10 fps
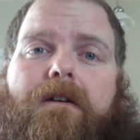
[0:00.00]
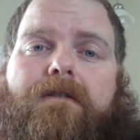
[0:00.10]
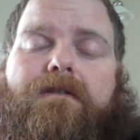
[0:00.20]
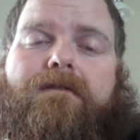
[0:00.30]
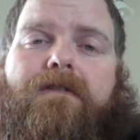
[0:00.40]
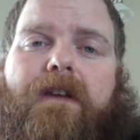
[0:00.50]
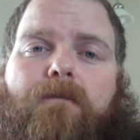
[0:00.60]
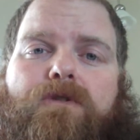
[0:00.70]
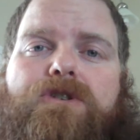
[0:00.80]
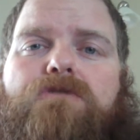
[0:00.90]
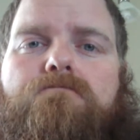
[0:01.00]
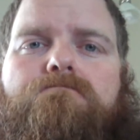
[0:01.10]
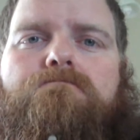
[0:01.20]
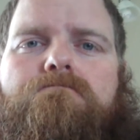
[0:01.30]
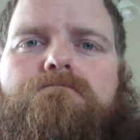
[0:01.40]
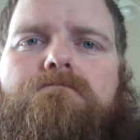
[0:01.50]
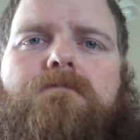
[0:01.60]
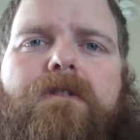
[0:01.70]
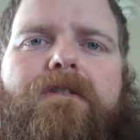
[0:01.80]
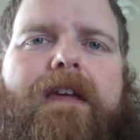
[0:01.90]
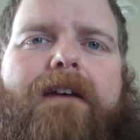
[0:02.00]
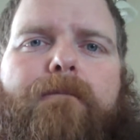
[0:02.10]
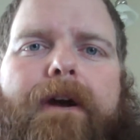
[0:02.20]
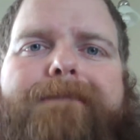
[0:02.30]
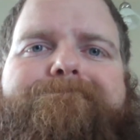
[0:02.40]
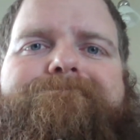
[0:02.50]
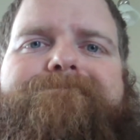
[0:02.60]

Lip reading: instead of a sandwich, because you can't have bread.